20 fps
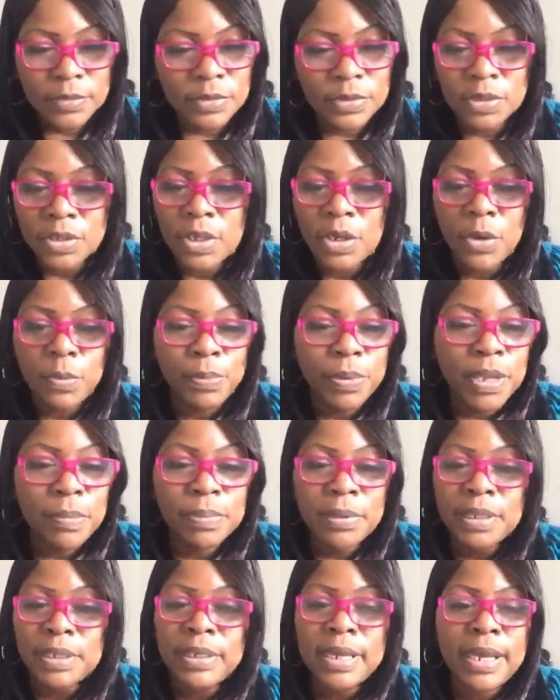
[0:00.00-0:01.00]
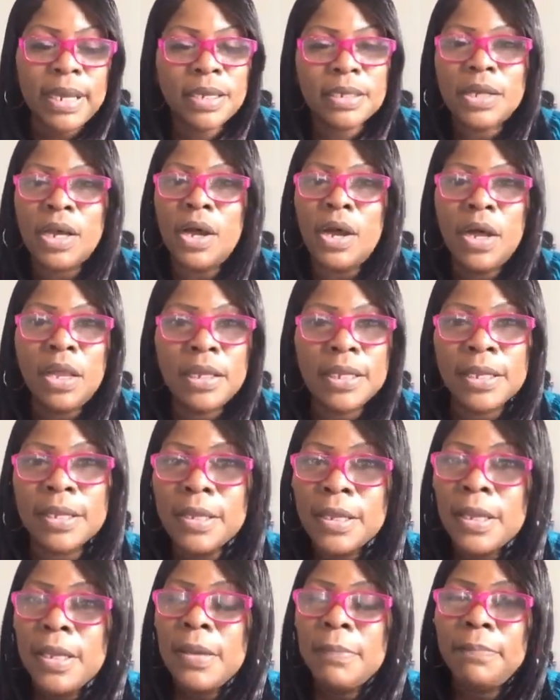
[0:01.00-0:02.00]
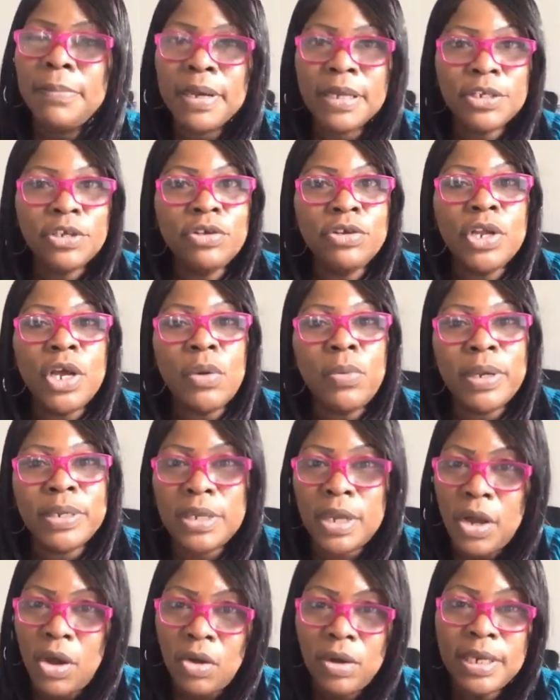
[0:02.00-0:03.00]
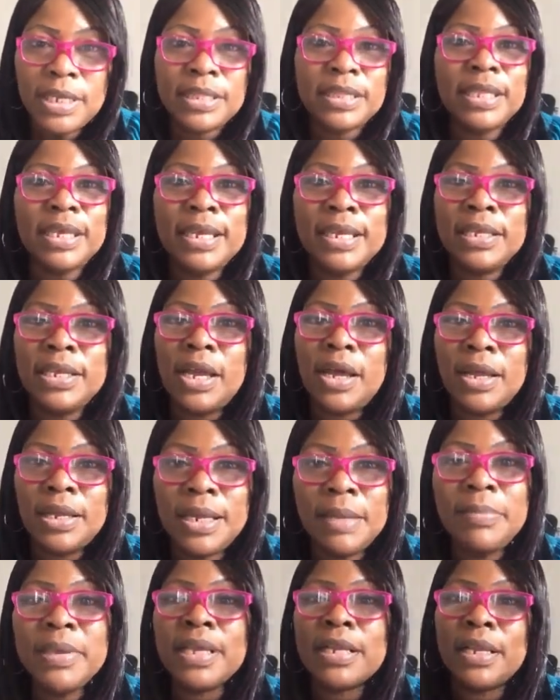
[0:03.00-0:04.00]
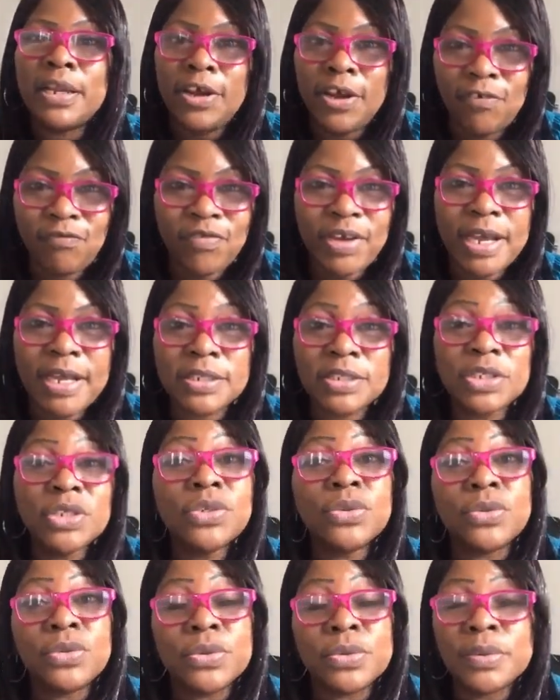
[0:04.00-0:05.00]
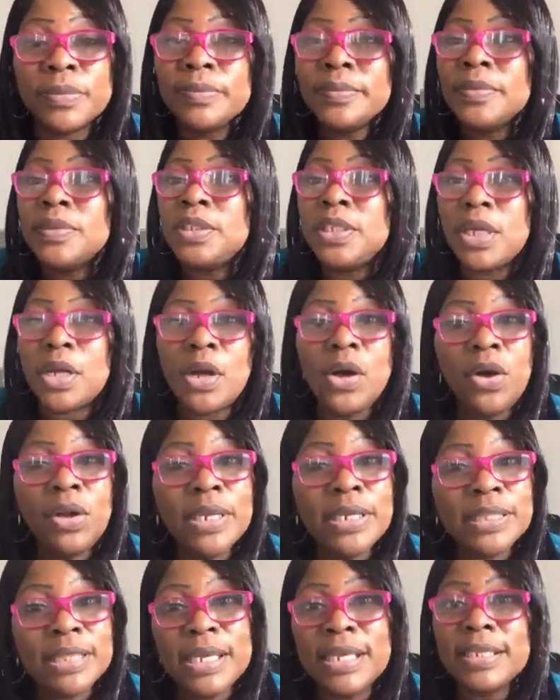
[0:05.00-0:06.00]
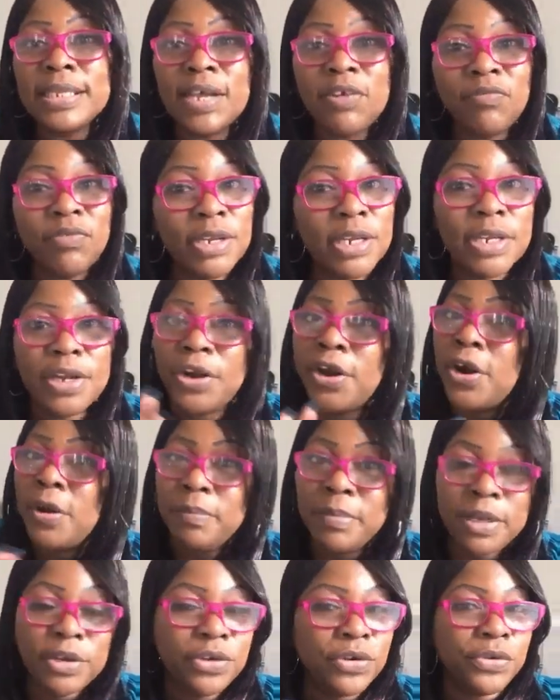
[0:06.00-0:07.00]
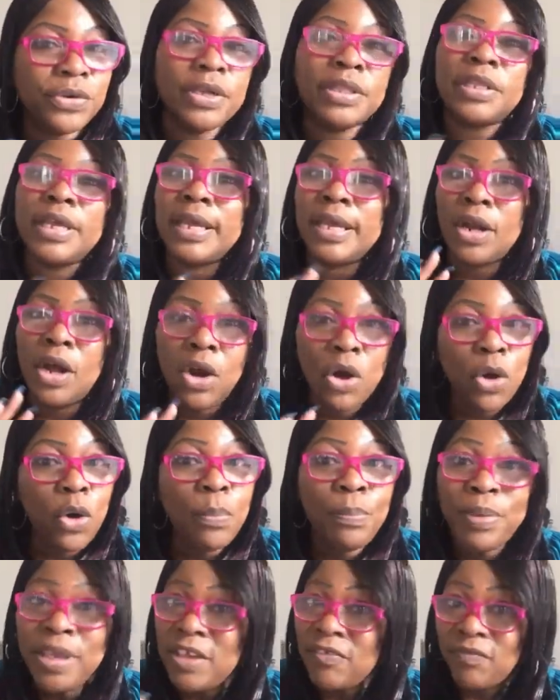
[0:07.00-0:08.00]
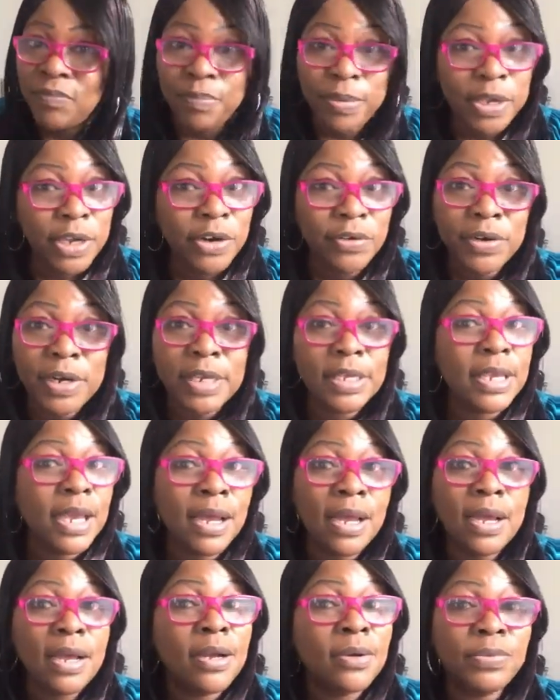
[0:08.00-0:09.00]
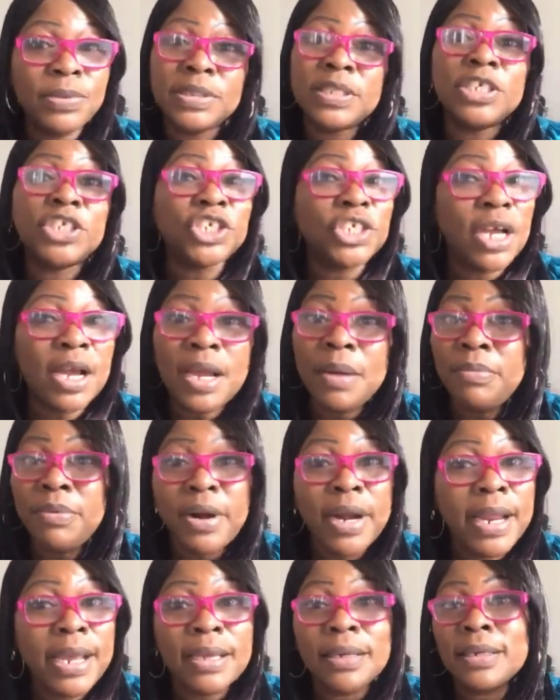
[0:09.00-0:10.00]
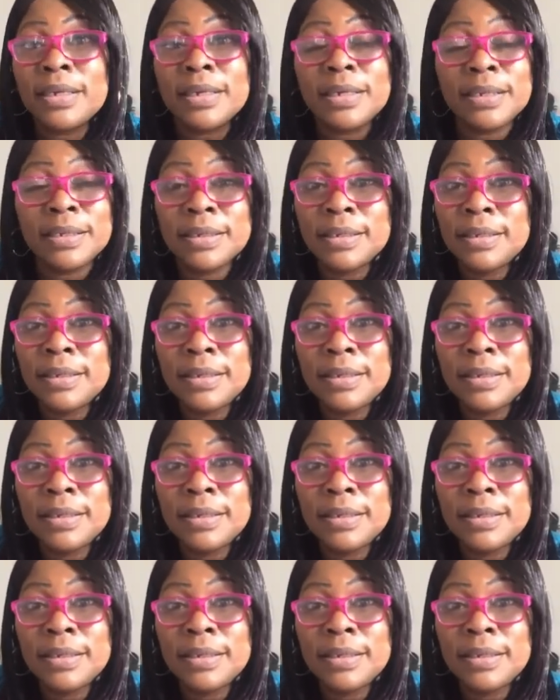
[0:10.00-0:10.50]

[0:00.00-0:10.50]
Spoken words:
No, people are not calling. But you know what? The only thing, y'all, let me clarify too. The only thing that really hurt me during that whole beef period, y'all, was the Shawn Bradley.